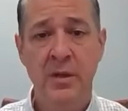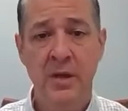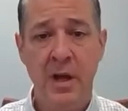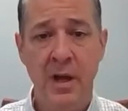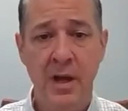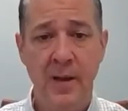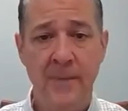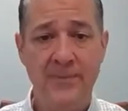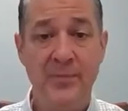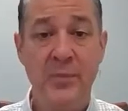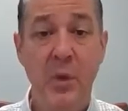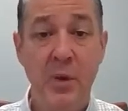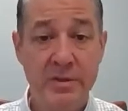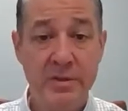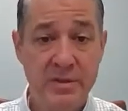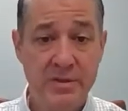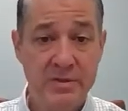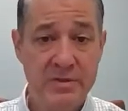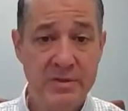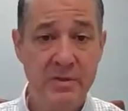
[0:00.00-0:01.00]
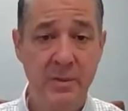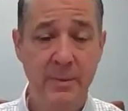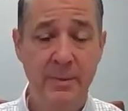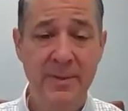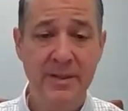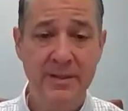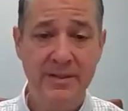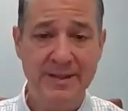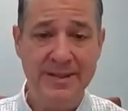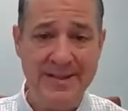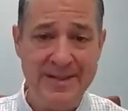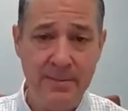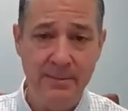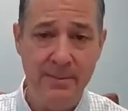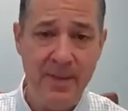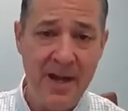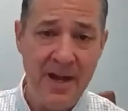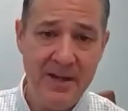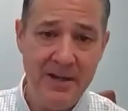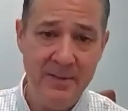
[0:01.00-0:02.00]
um, also too to build lean
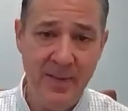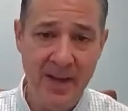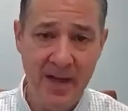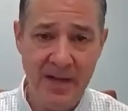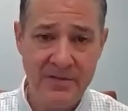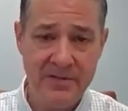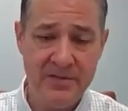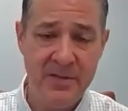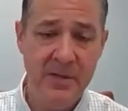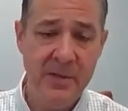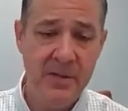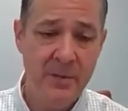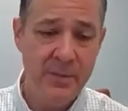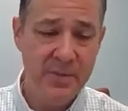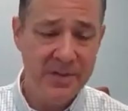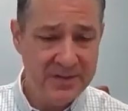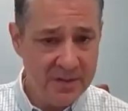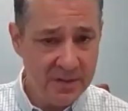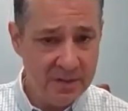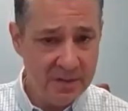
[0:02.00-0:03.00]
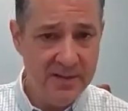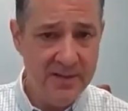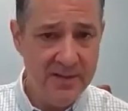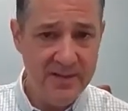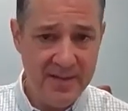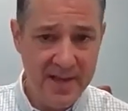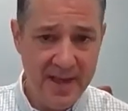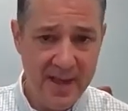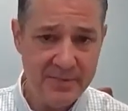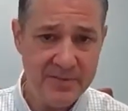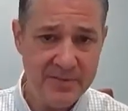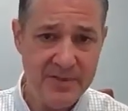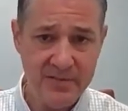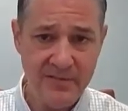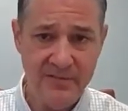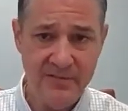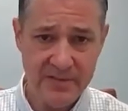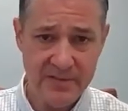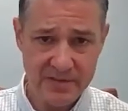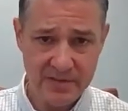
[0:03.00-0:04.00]
body mass, particularly in the absence
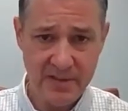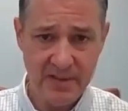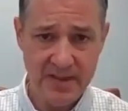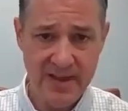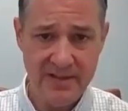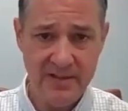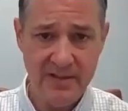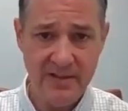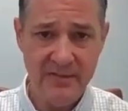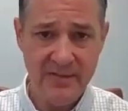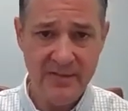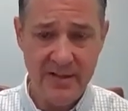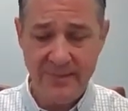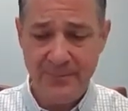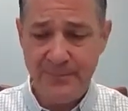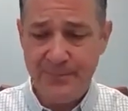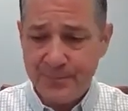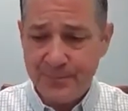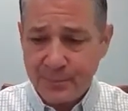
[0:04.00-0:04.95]
of physical activity.